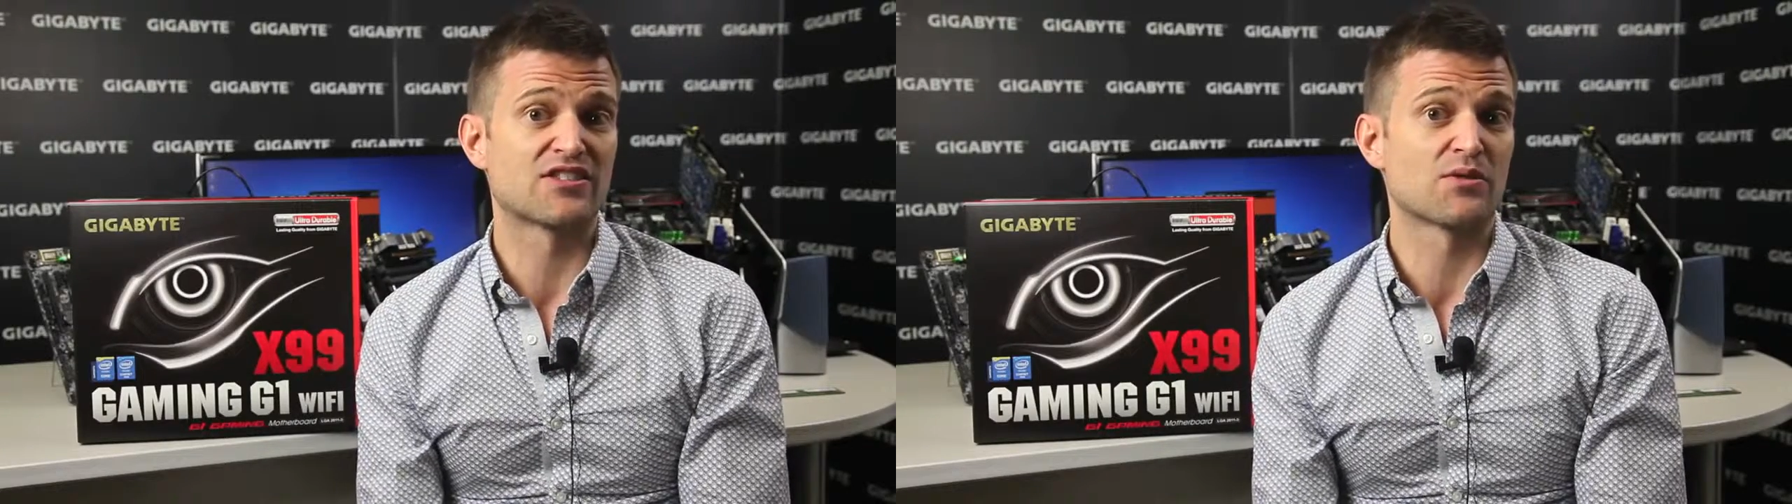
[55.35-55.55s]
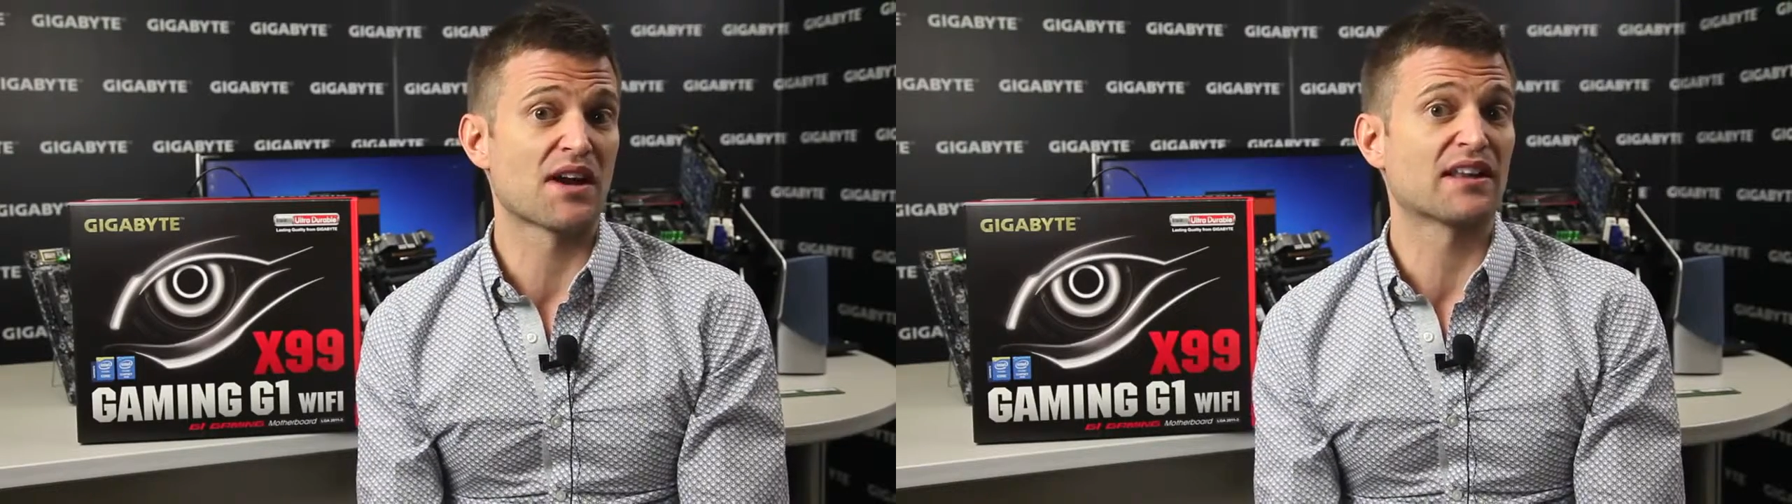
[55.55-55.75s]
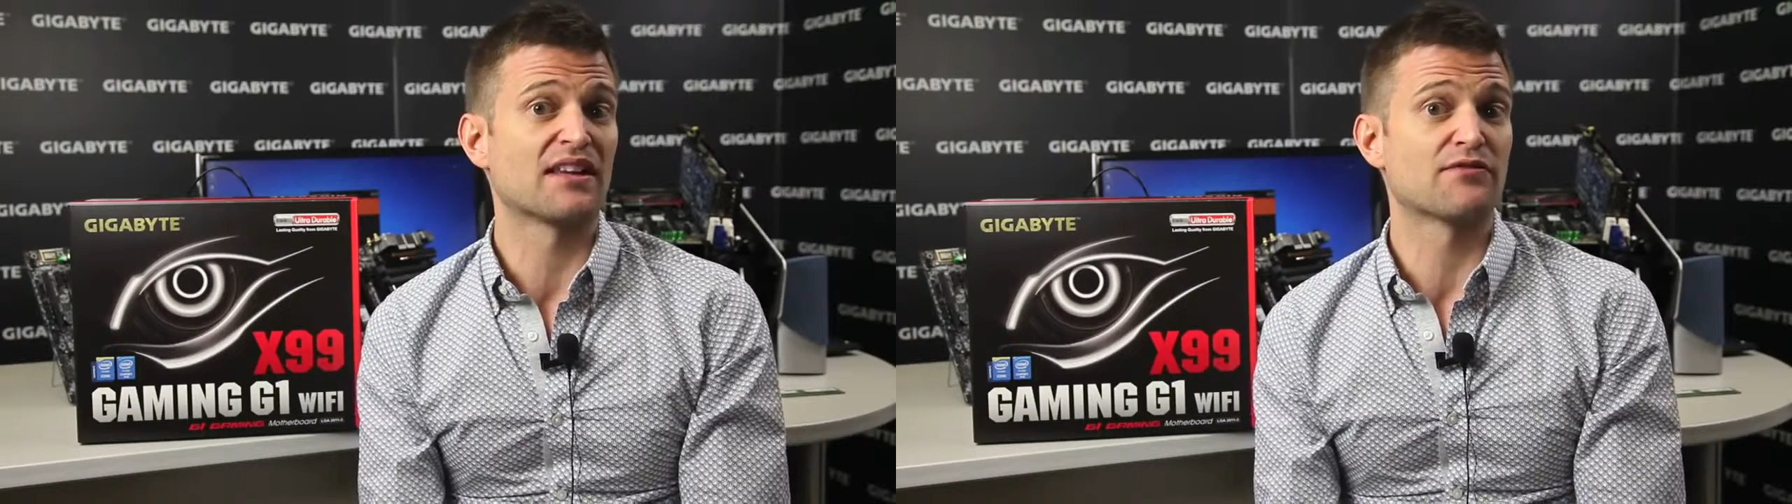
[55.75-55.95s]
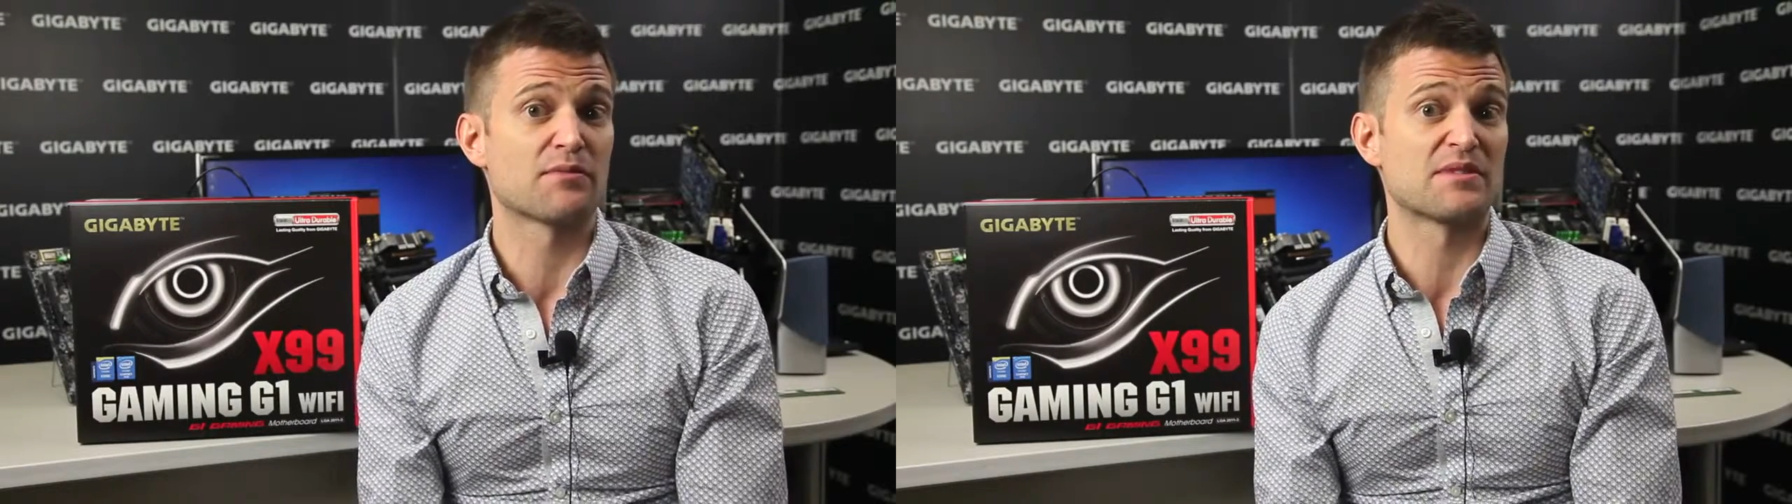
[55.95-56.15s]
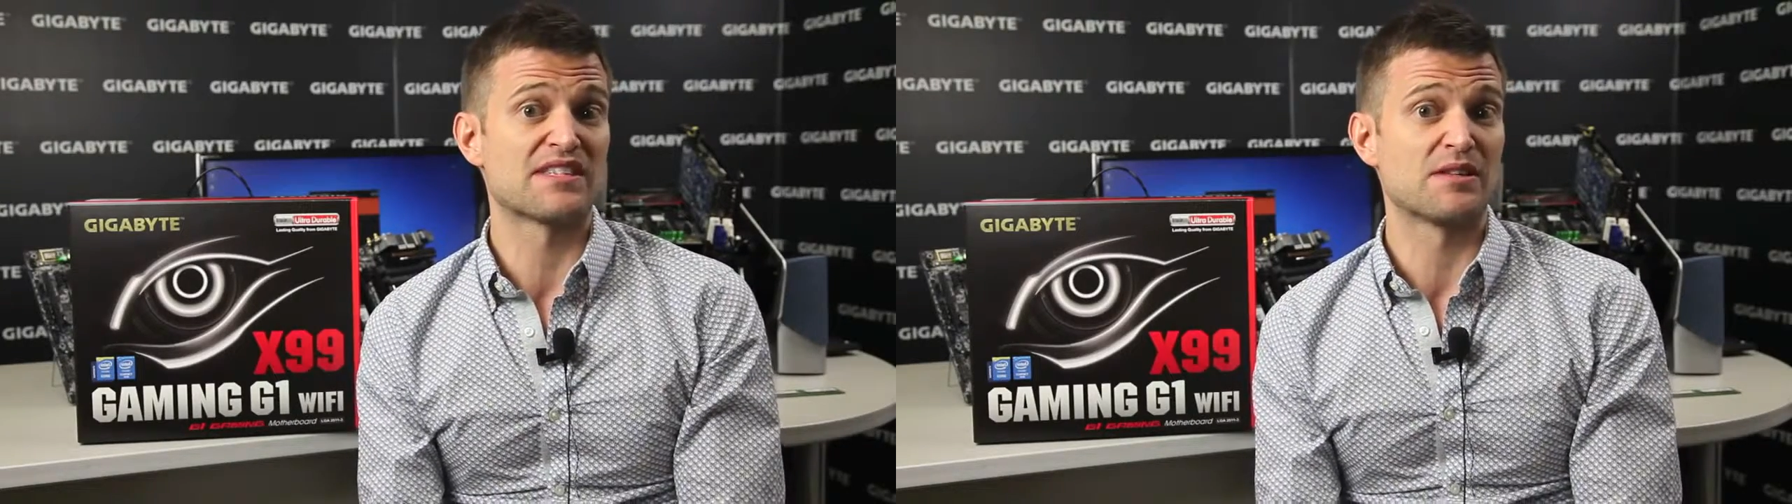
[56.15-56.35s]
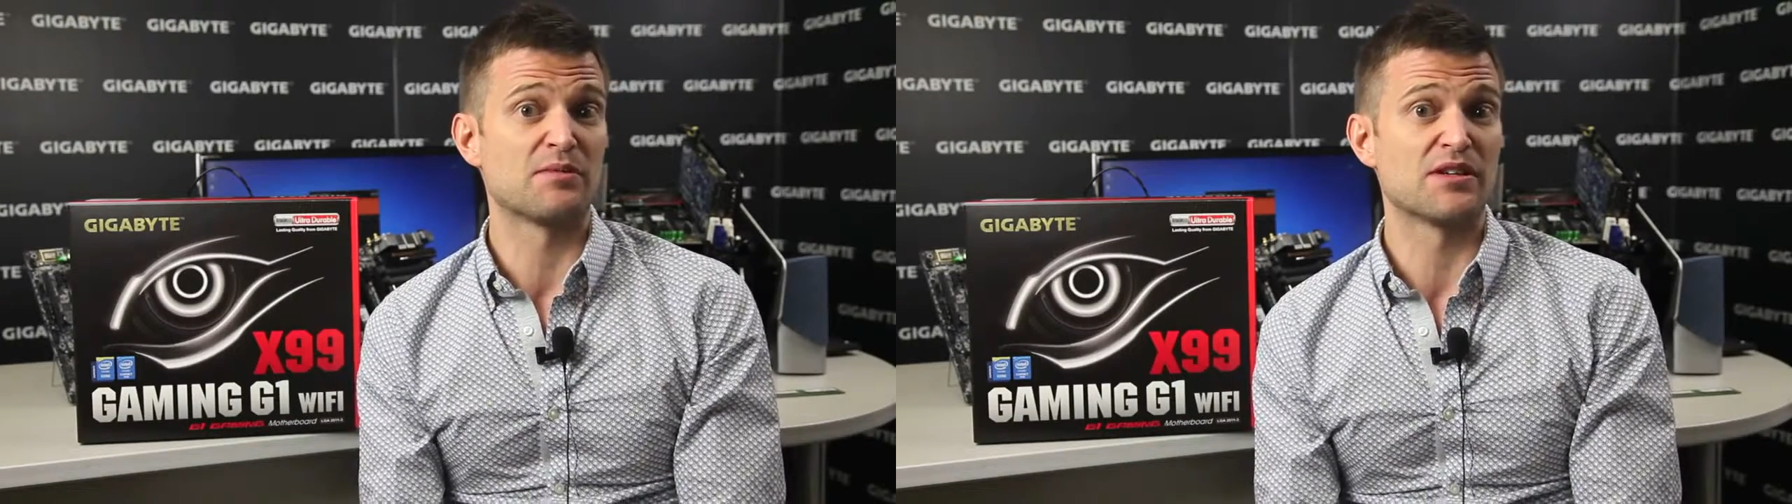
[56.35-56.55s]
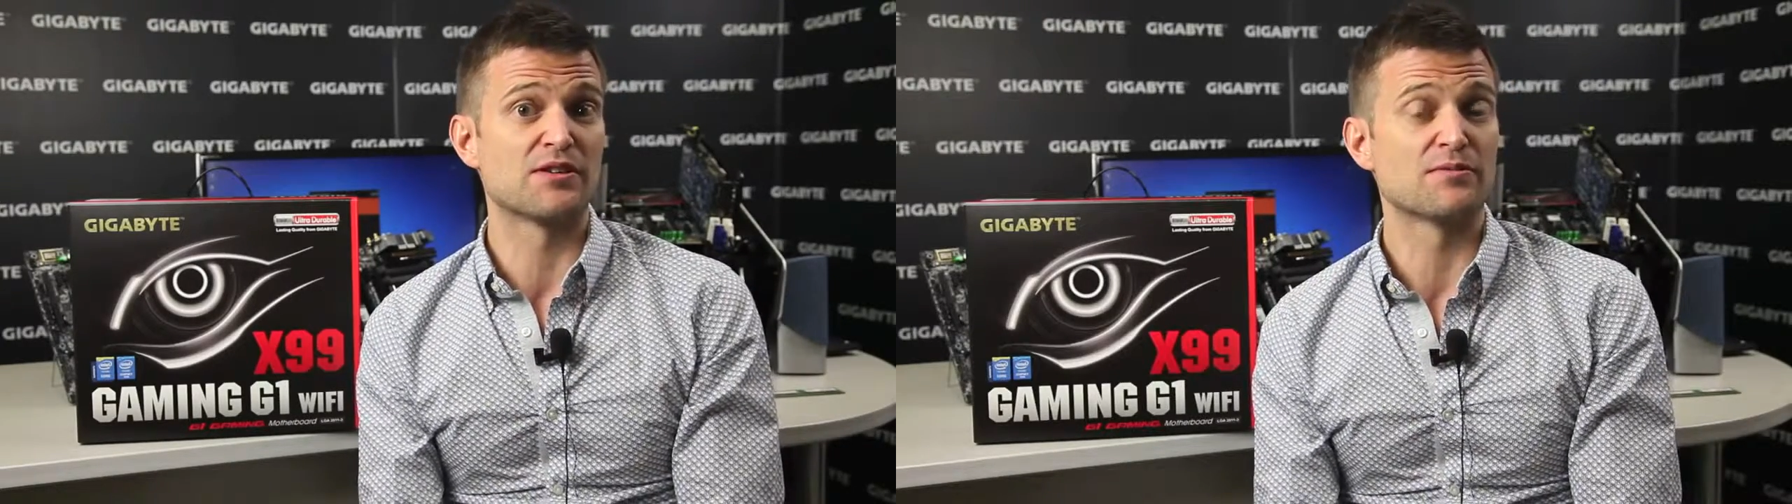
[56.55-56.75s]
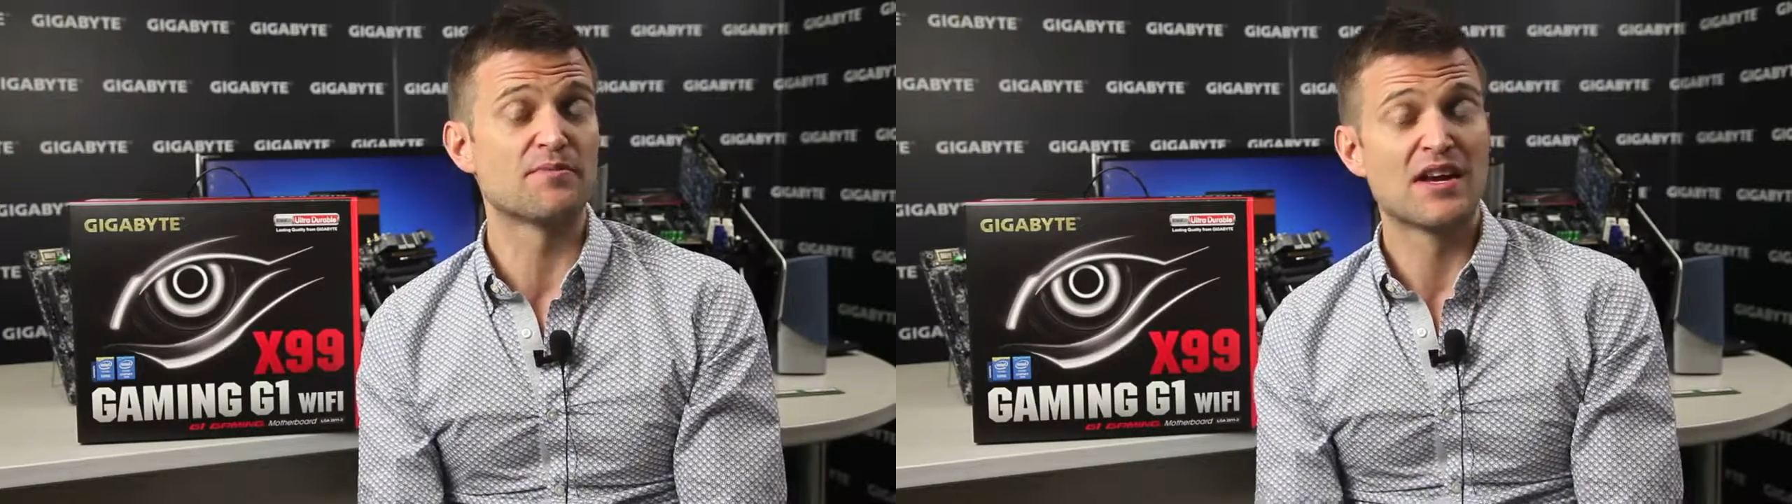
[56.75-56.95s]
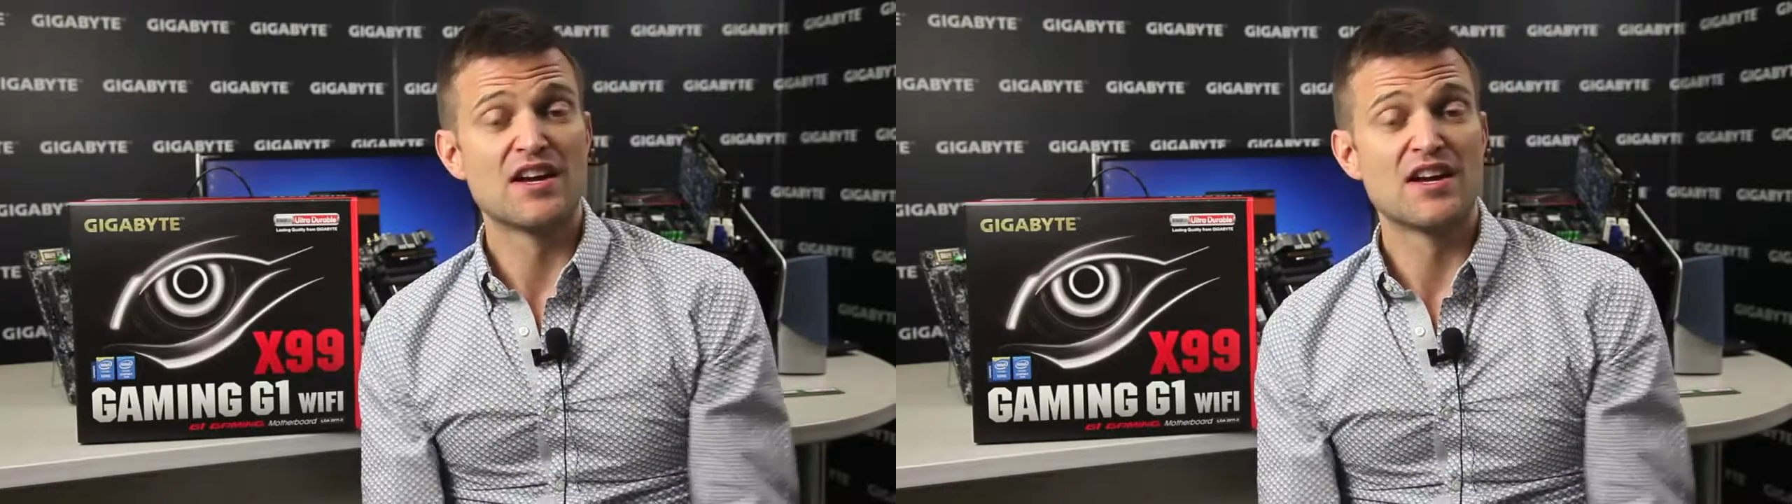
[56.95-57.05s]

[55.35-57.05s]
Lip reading: directly from the CPU.